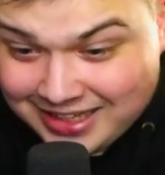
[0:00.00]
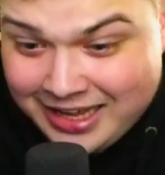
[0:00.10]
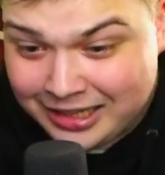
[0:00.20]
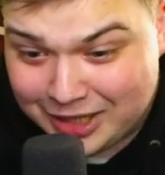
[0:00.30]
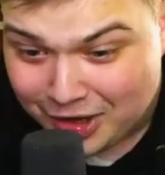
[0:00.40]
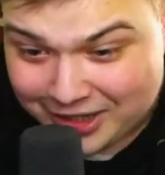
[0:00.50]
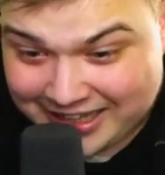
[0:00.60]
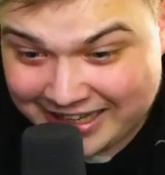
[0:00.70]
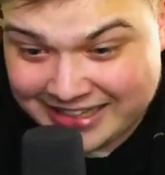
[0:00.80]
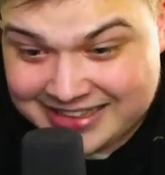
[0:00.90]
Look!
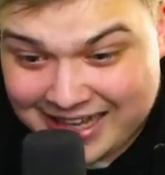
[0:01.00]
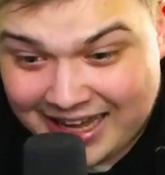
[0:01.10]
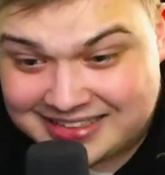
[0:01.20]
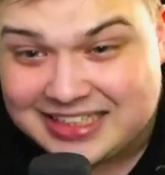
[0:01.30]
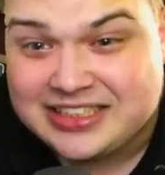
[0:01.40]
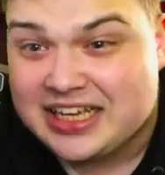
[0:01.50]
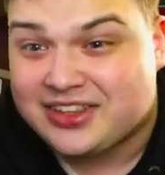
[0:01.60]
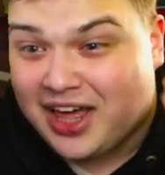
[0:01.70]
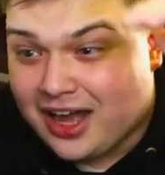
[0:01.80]
ninety-six thousand